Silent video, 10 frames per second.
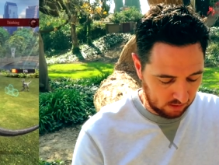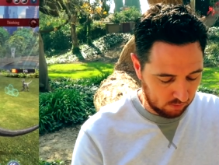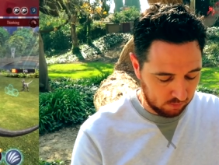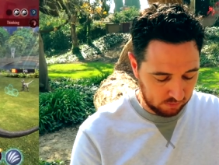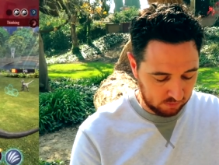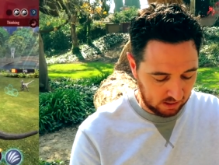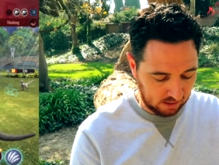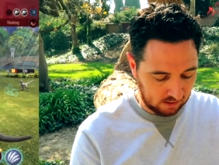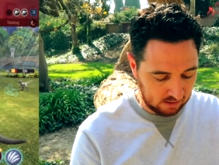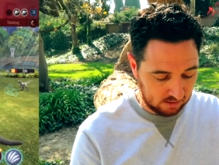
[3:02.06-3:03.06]
at level
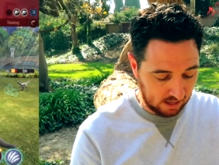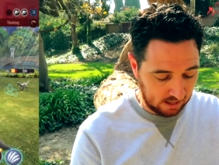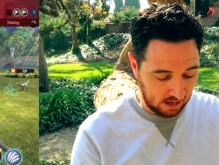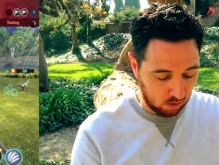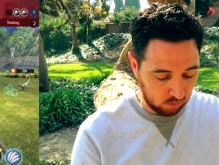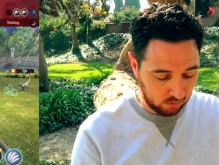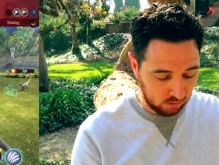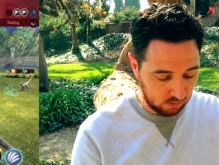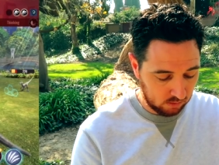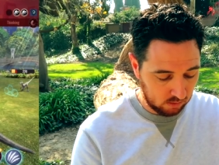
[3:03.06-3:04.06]
15 can take out
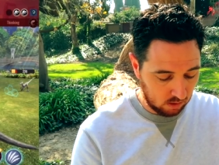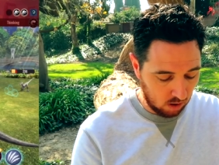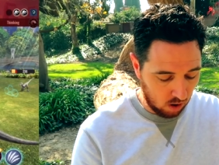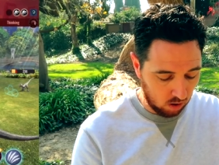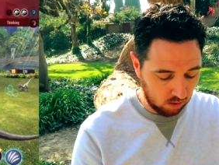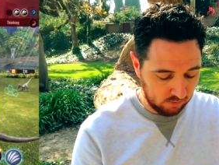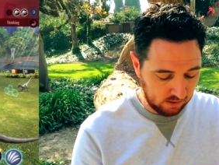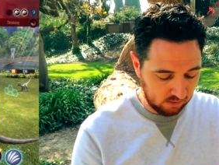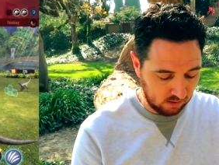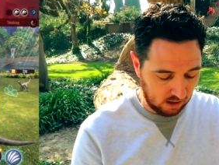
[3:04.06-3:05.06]
all of
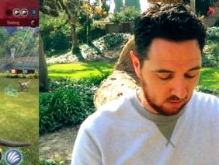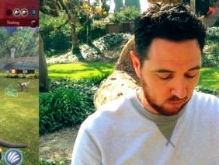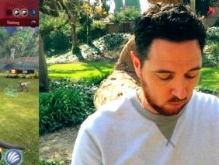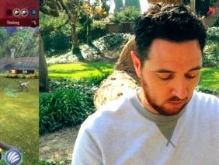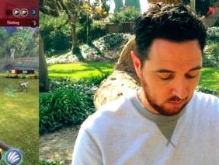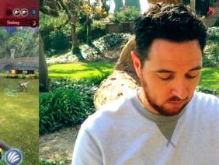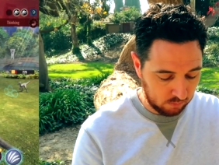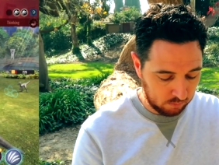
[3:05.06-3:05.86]
these dinosaurs.